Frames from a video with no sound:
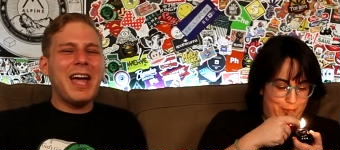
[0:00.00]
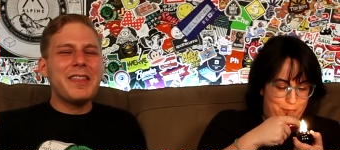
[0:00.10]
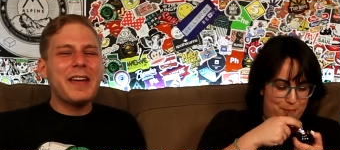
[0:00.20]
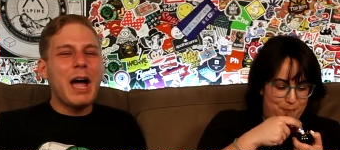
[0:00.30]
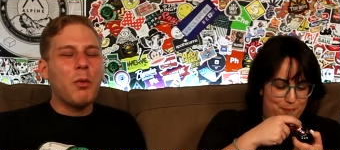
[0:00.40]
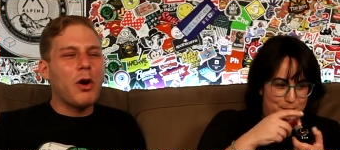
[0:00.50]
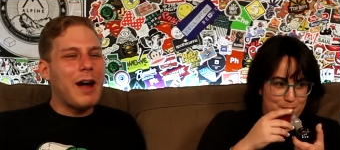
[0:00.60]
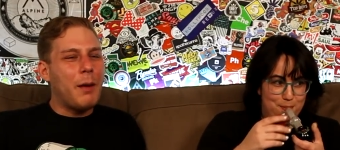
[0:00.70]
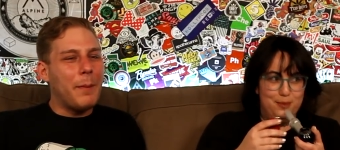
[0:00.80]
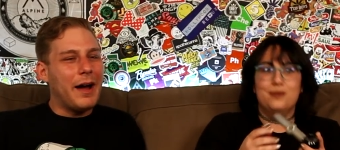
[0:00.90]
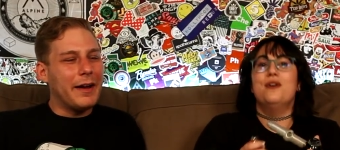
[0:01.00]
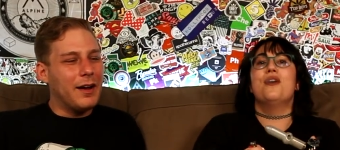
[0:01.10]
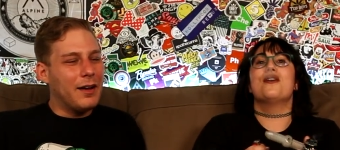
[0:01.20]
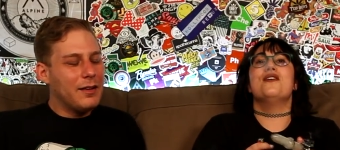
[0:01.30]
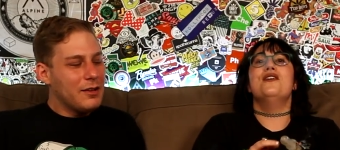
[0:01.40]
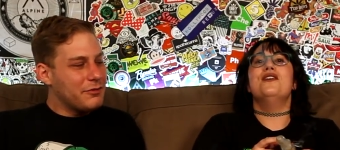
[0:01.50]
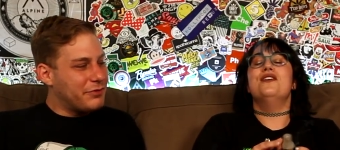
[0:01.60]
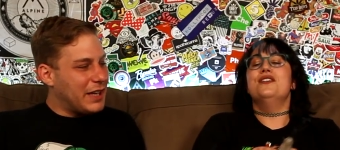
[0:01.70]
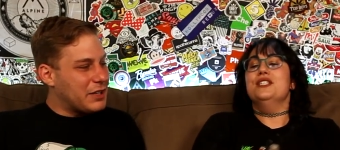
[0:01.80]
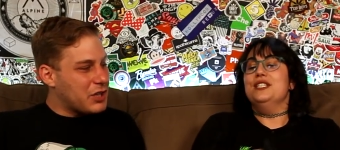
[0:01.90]
Speaker 1: I think I wore out my uh,
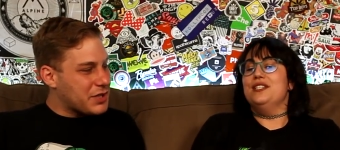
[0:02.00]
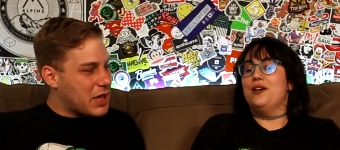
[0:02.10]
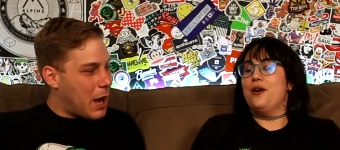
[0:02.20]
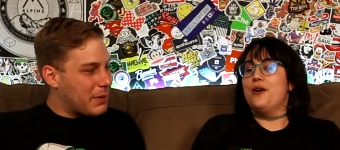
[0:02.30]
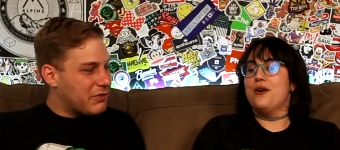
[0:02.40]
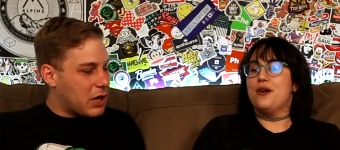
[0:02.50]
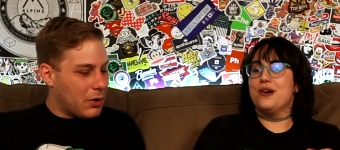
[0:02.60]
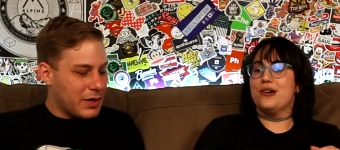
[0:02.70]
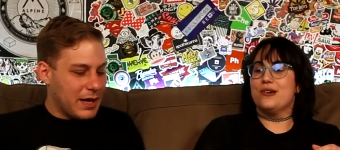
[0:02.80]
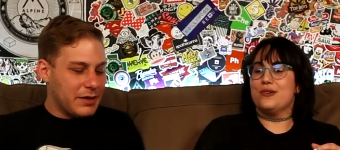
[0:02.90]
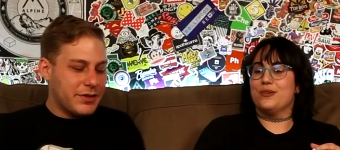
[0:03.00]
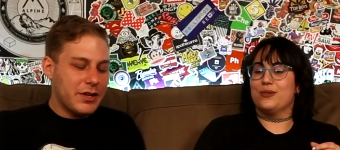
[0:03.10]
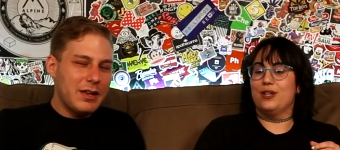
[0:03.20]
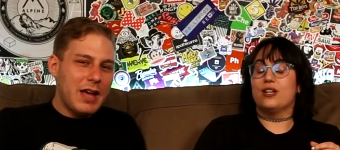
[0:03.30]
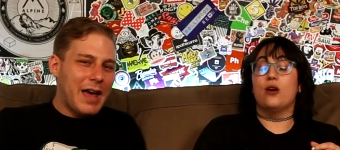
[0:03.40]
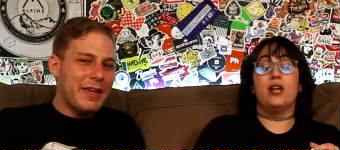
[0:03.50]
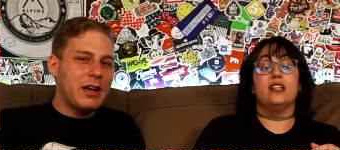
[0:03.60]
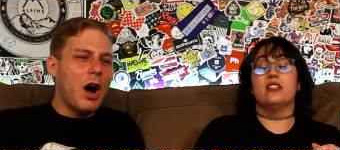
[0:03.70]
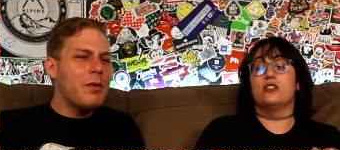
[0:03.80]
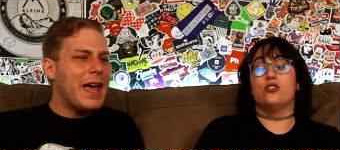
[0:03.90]
VHS copy of Coneheads.
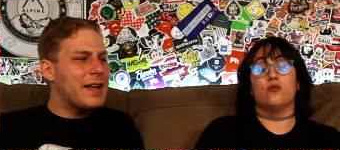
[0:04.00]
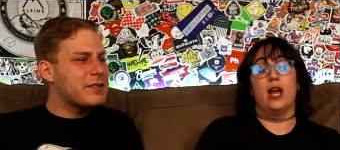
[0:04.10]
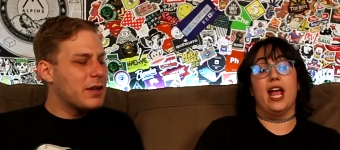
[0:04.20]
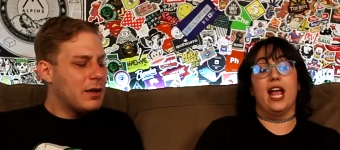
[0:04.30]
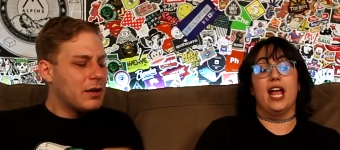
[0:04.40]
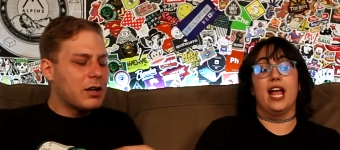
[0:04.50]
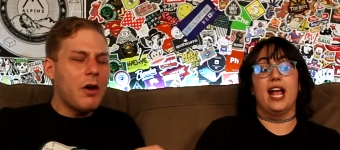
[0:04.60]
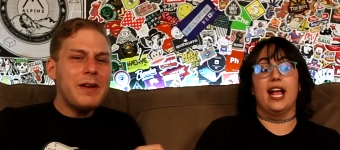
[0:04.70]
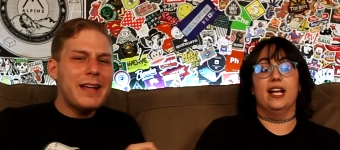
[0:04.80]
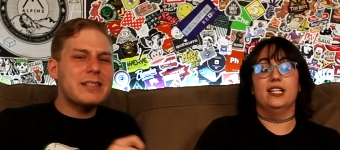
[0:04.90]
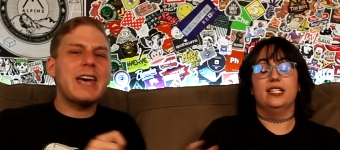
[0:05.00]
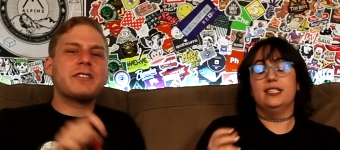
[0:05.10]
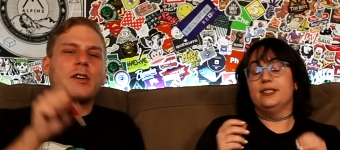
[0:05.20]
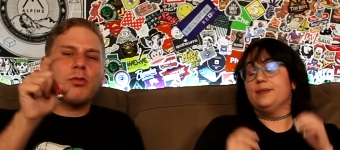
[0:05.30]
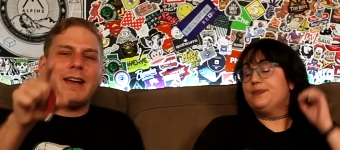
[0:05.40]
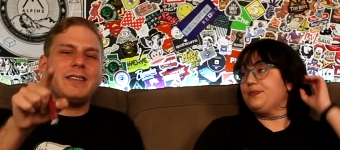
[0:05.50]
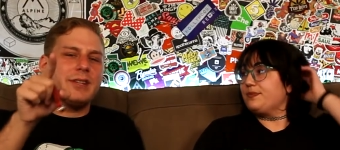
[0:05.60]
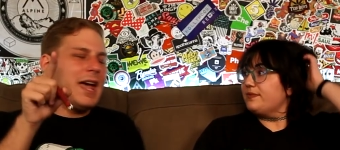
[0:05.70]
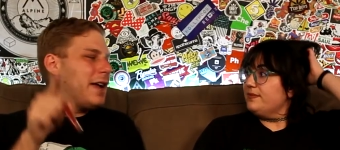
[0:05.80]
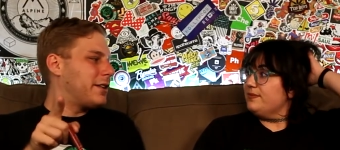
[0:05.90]
Coneheads, I mean, Coneheads, Coneheads, has a
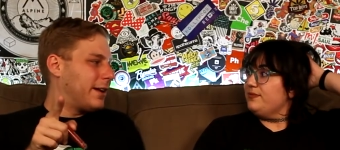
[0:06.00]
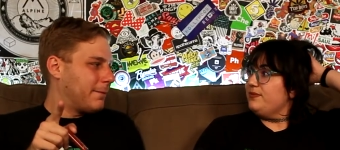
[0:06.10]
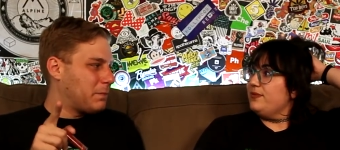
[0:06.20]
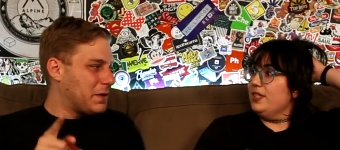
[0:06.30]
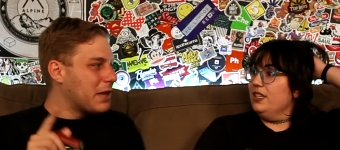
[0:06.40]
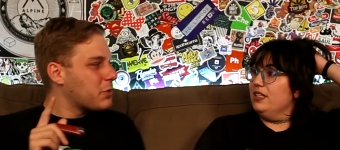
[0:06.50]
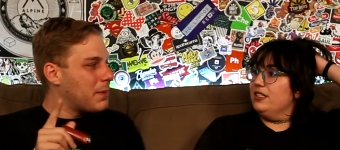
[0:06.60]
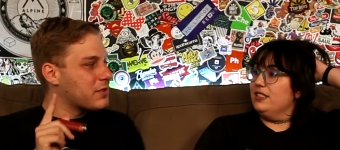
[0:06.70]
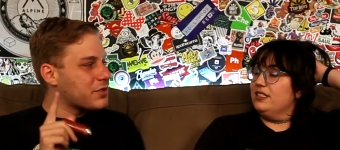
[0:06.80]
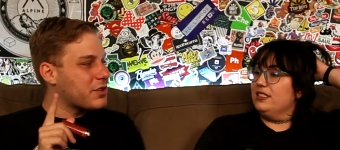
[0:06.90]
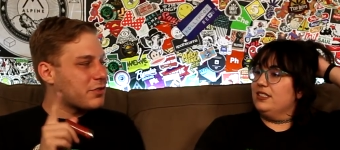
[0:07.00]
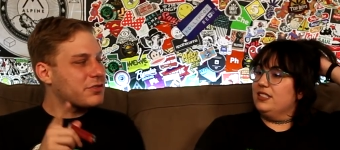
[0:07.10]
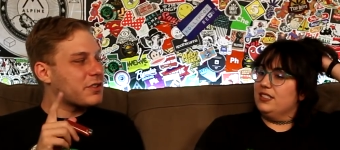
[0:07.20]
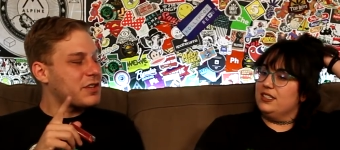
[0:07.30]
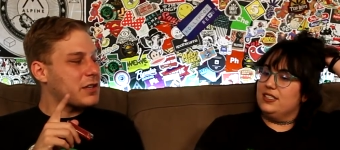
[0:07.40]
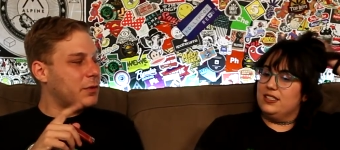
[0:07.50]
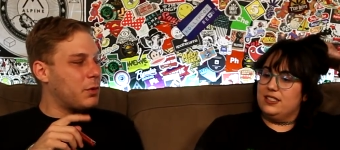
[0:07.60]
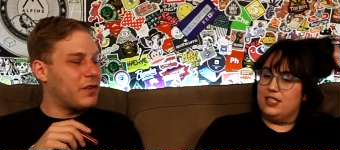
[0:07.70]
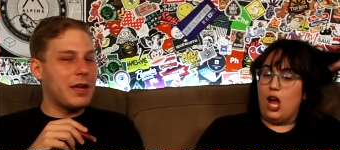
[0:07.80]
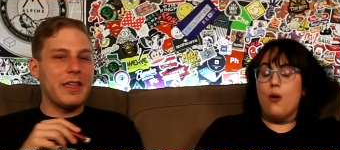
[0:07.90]
crazy ending, and that's what makes it such a successful
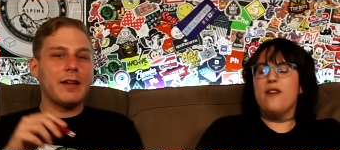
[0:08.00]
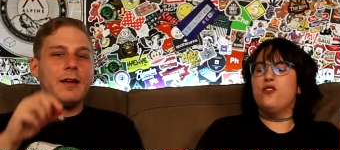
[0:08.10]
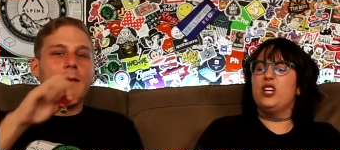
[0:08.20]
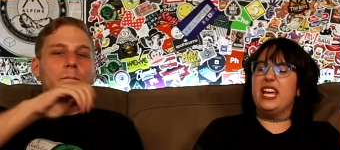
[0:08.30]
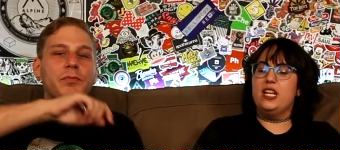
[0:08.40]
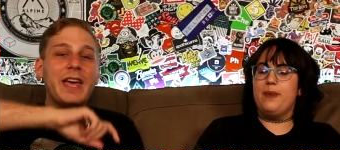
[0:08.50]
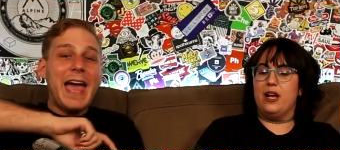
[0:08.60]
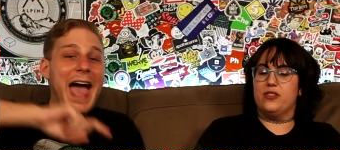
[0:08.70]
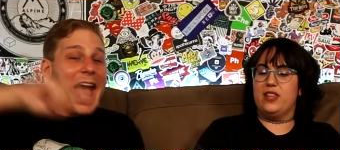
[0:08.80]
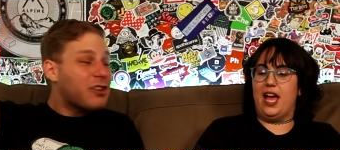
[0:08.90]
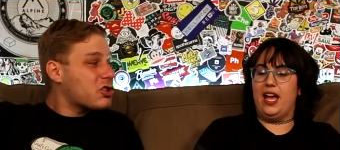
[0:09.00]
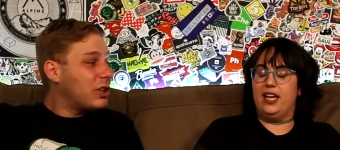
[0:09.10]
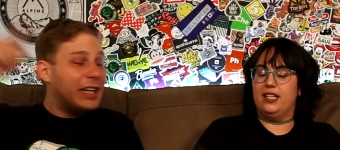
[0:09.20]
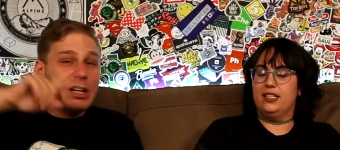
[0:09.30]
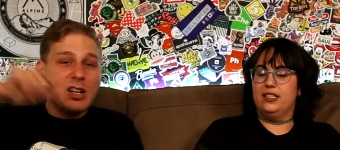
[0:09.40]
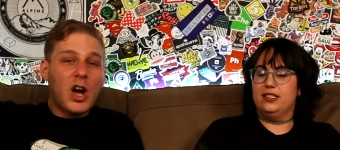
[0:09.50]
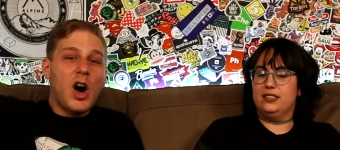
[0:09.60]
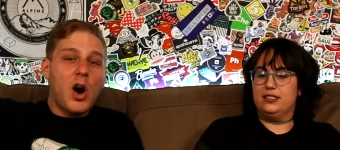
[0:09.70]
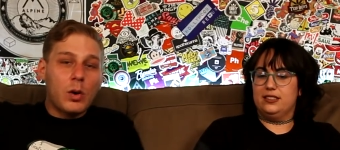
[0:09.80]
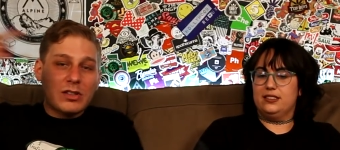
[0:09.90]
movie. I oh, think. I forget they about actually
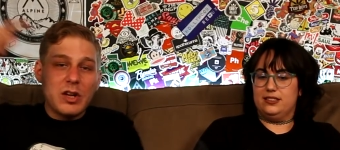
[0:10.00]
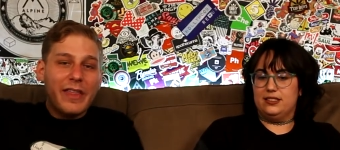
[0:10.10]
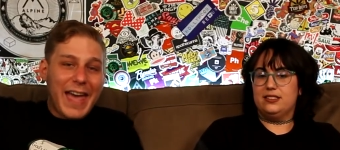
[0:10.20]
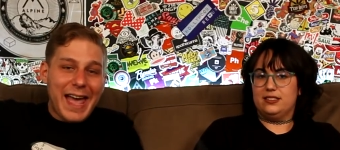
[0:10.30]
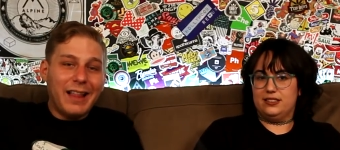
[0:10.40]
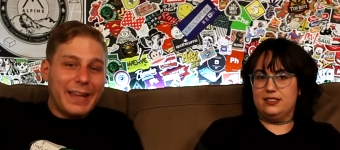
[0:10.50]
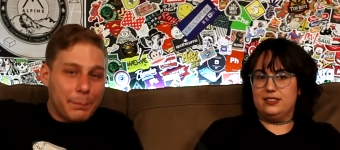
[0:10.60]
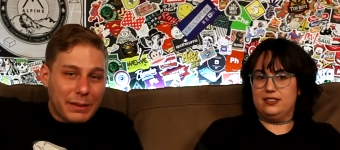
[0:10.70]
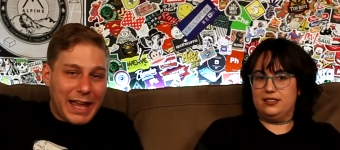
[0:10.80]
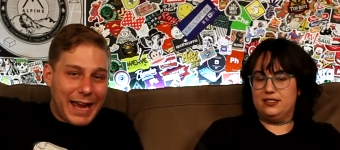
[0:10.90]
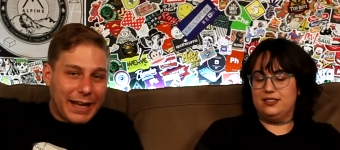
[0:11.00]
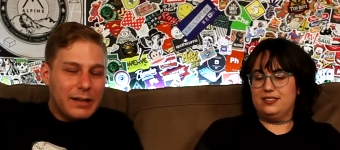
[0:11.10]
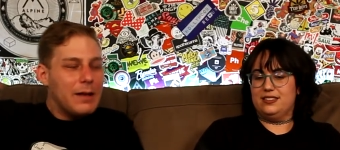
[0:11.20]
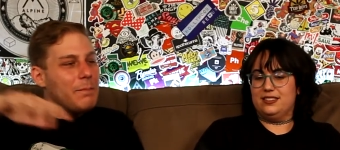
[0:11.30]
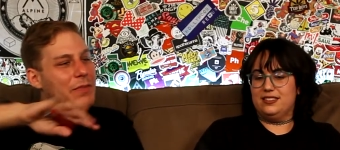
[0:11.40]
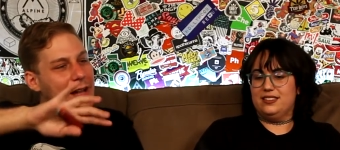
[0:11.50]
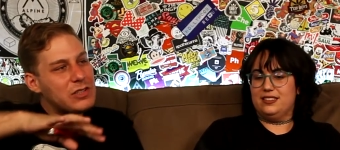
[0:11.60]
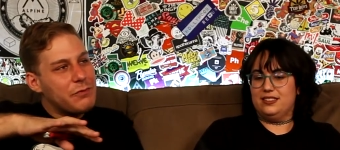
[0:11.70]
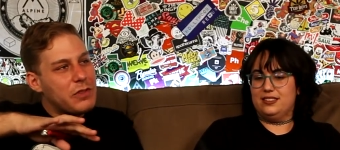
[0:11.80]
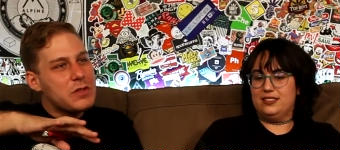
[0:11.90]
go to the alien planet. That's
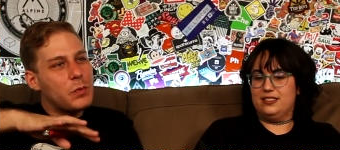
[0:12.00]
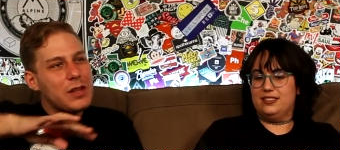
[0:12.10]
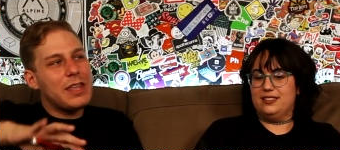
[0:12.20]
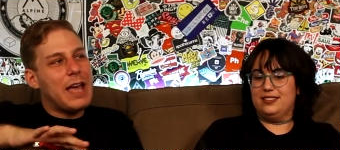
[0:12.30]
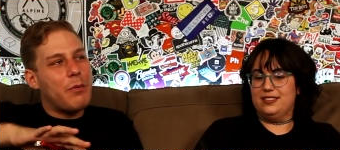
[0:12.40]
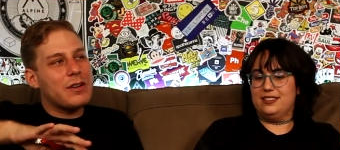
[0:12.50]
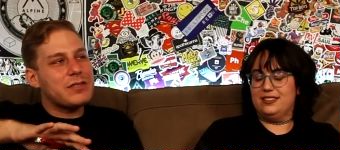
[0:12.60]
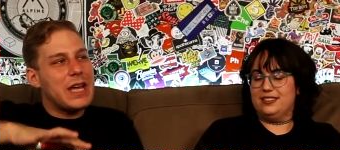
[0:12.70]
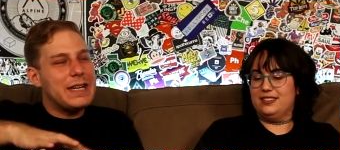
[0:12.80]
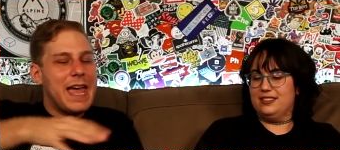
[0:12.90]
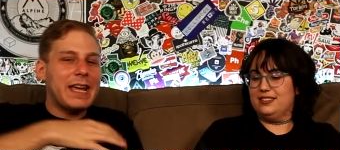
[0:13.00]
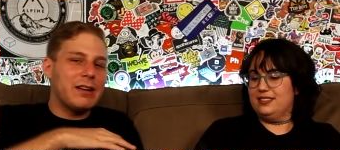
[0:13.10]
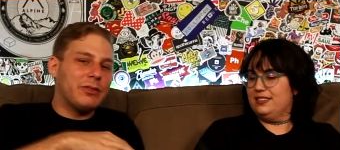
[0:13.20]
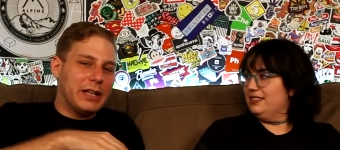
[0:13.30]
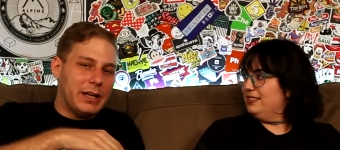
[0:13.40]
if there's one thing I want to say negatively